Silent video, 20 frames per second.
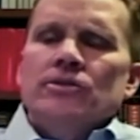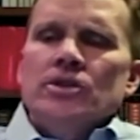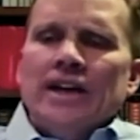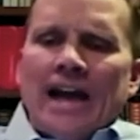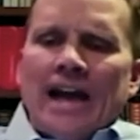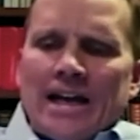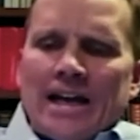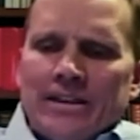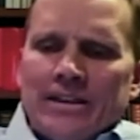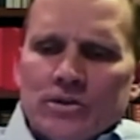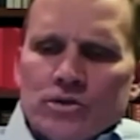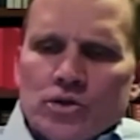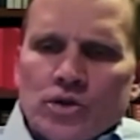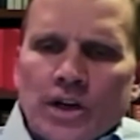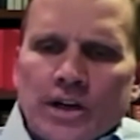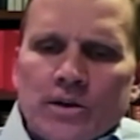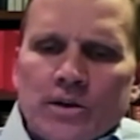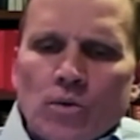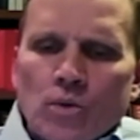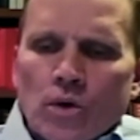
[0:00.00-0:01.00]
You Catholics are
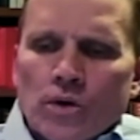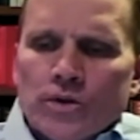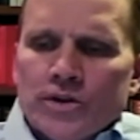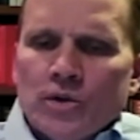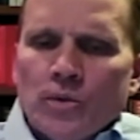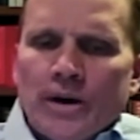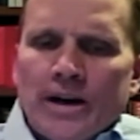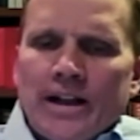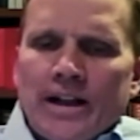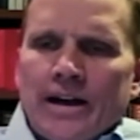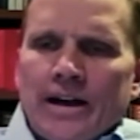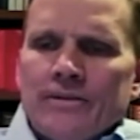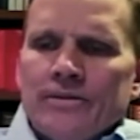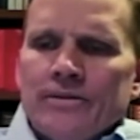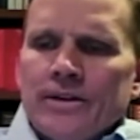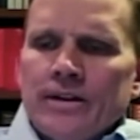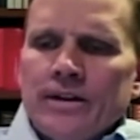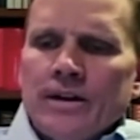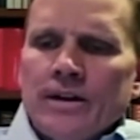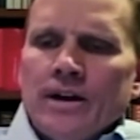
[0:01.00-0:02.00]
trying to work your way to
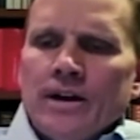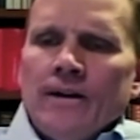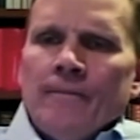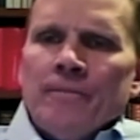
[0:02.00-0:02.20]
heaven.